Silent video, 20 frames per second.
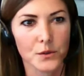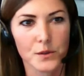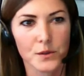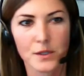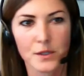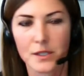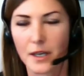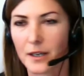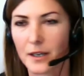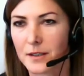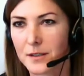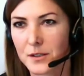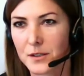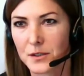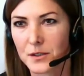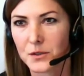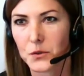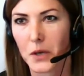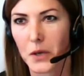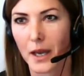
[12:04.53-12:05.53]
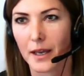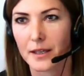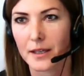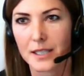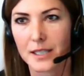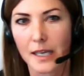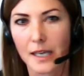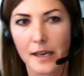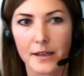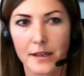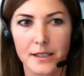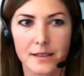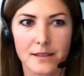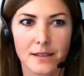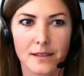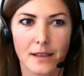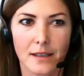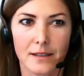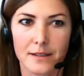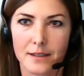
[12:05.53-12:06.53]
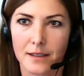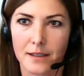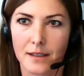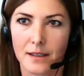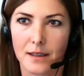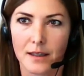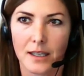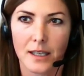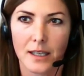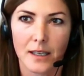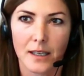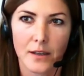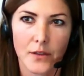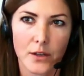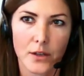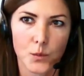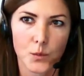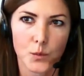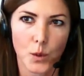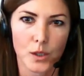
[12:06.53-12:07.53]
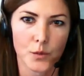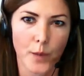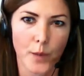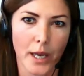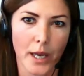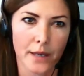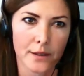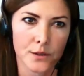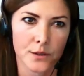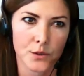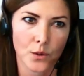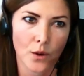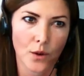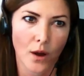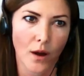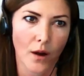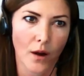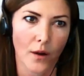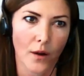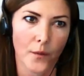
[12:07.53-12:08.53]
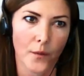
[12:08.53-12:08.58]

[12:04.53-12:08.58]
6 to 8 years until this was made into law.